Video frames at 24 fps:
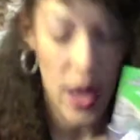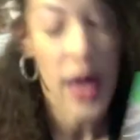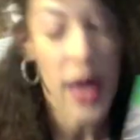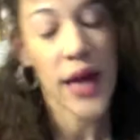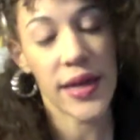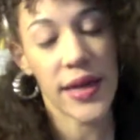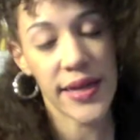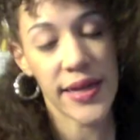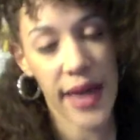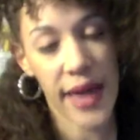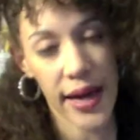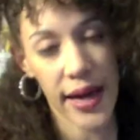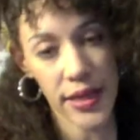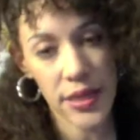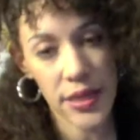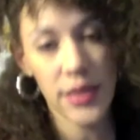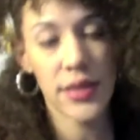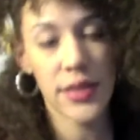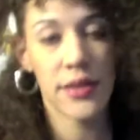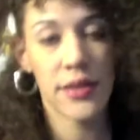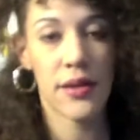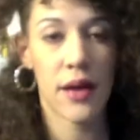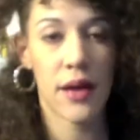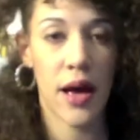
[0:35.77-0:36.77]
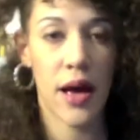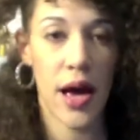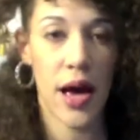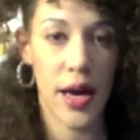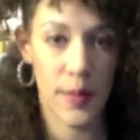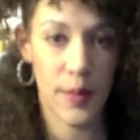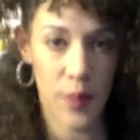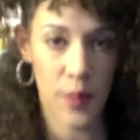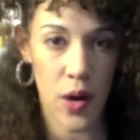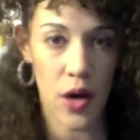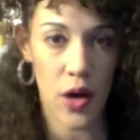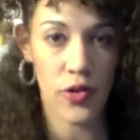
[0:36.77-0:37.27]
Yes, I
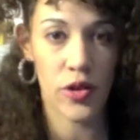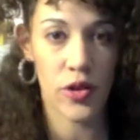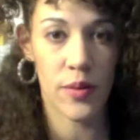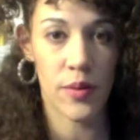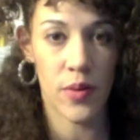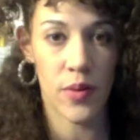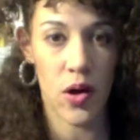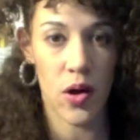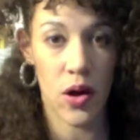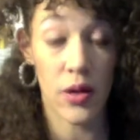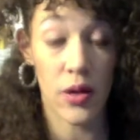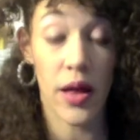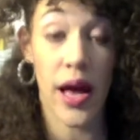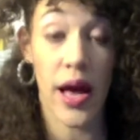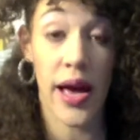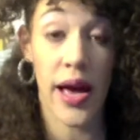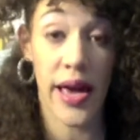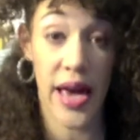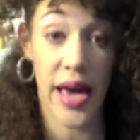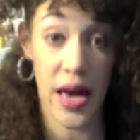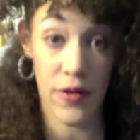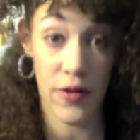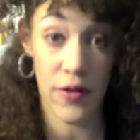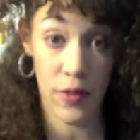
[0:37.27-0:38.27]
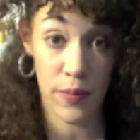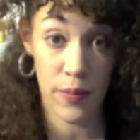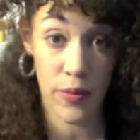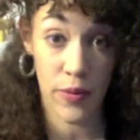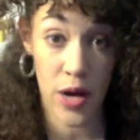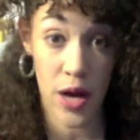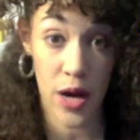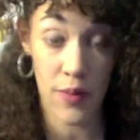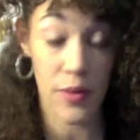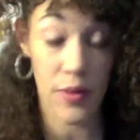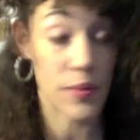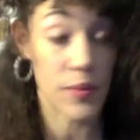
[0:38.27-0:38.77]
bought them all. I have a
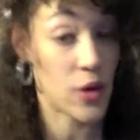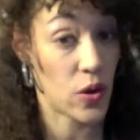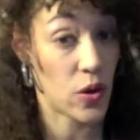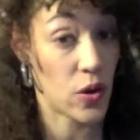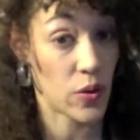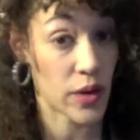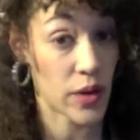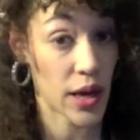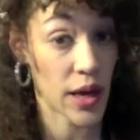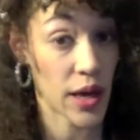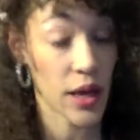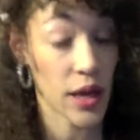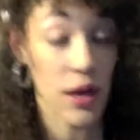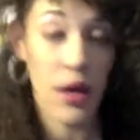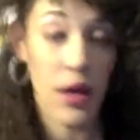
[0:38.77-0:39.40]
problem, okay?